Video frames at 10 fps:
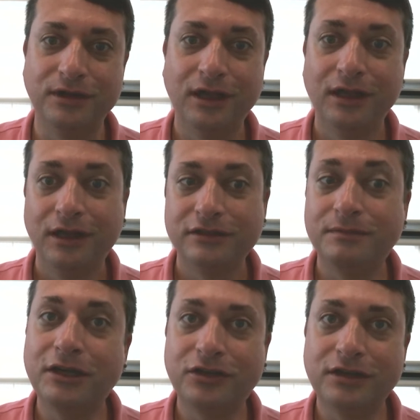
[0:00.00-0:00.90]
So make sure
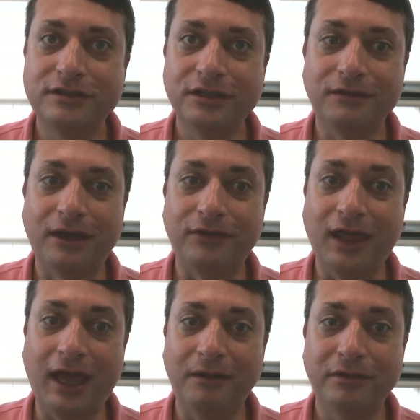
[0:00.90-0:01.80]
to stick around for that,
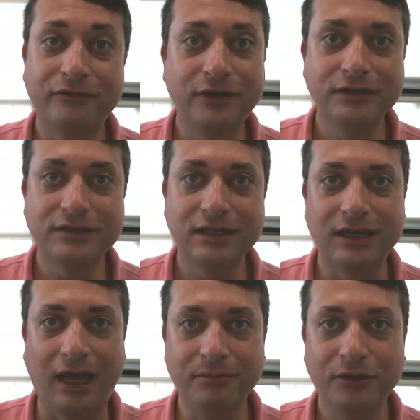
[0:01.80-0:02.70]
but first, in
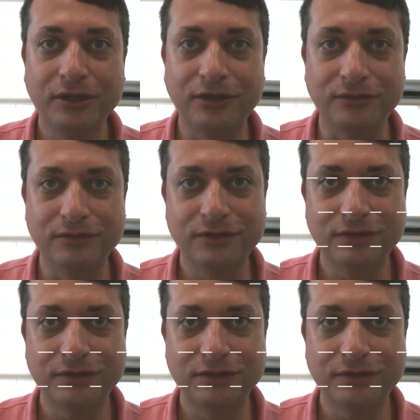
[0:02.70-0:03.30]
library news.